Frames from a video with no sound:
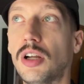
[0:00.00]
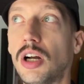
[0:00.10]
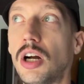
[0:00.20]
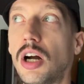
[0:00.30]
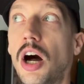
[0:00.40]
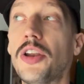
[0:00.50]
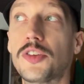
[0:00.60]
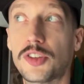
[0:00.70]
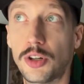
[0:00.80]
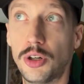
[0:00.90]
on a
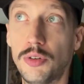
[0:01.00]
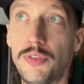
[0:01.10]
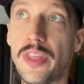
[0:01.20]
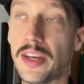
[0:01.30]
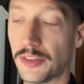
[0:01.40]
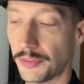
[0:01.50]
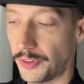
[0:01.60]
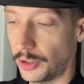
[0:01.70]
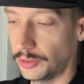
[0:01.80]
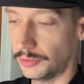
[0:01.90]
serve, that is a
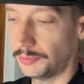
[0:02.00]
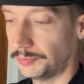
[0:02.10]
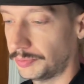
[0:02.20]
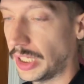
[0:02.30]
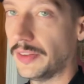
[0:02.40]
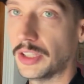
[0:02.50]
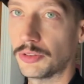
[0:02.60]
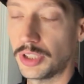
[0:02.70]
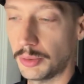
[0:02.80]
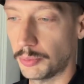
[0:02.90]
fault, and the other
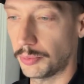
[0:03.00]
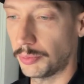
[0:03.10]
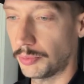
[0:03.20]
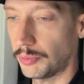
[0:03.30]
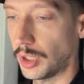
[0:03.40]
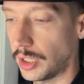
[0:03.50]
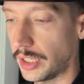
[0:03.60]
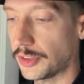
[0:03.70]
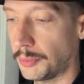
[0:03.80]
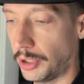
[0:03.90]
team
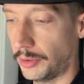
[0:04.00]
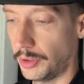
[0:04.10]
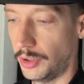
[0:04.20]
gets the ball.